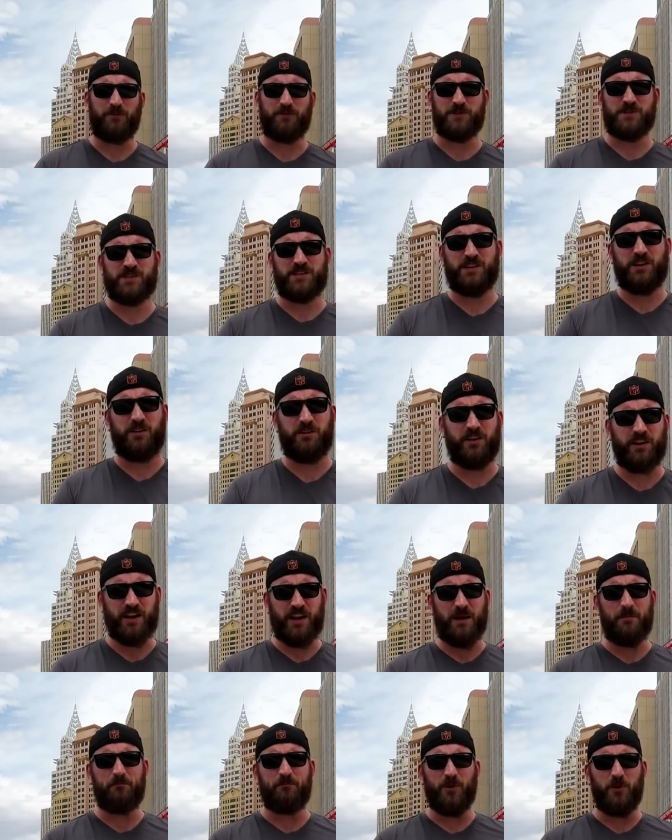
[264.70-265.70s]
waiting for security
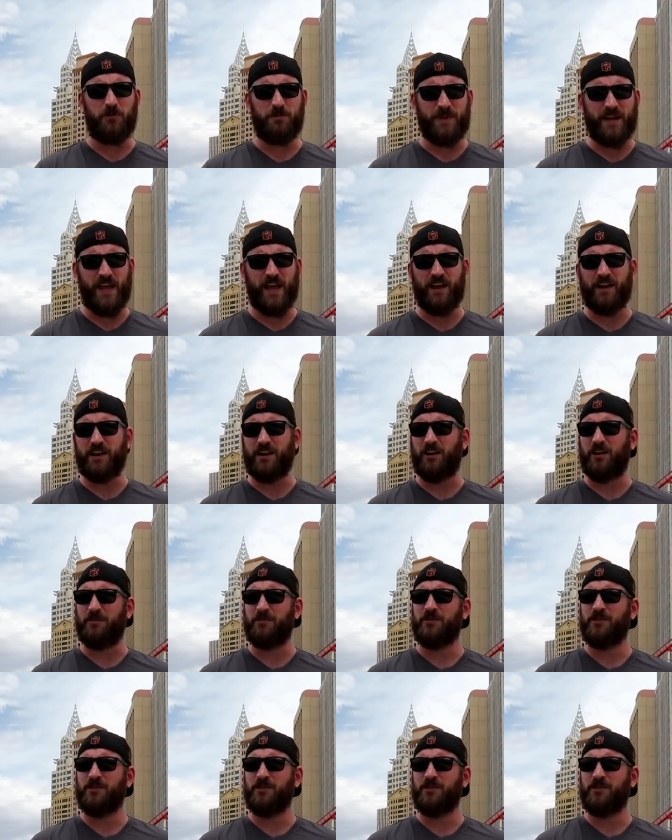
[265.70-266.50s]
to come boot me out of here.